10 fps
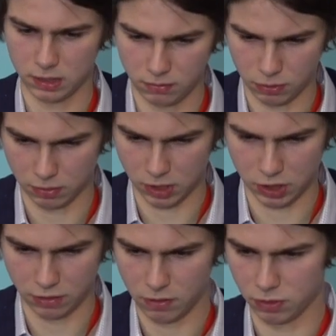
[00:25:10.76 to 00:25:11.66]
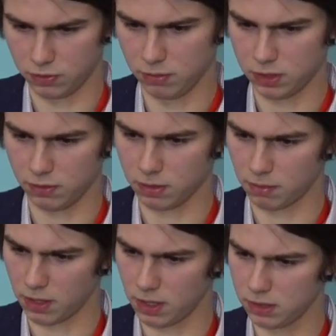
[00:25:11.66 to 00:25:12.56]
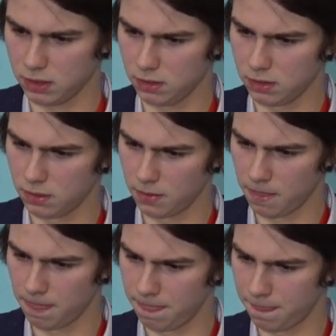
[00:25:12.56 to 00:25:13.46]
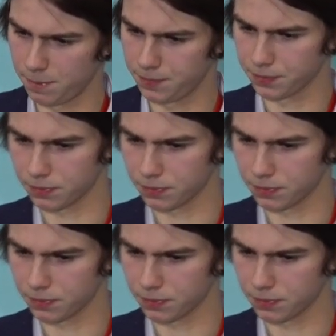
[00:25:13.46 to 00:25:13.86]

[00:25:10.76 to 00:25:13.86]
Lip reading: accordingly, let's take a look at this project. We have